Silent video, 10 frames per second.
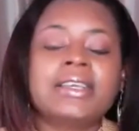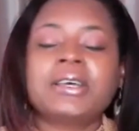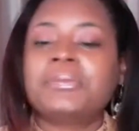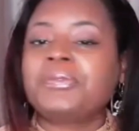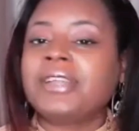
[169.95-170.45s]

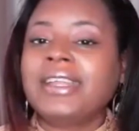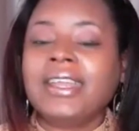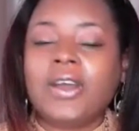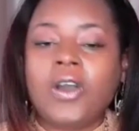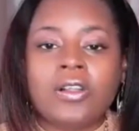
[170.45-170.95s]

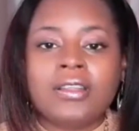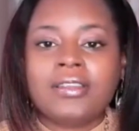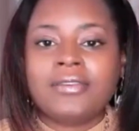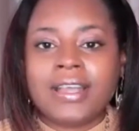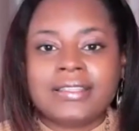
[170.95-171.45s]
completing all of
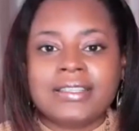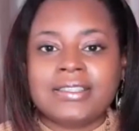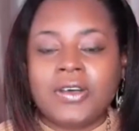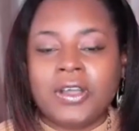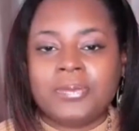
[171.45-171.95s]
the
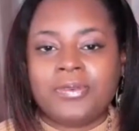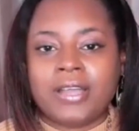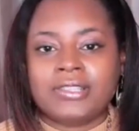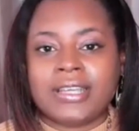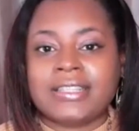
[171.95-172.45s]
residents' art
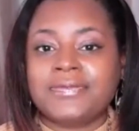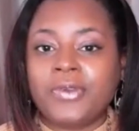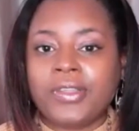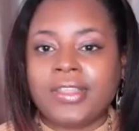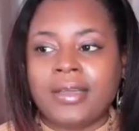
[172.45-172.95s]
projects
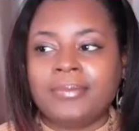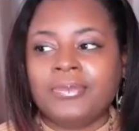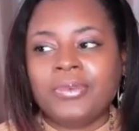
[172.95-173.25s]
for them,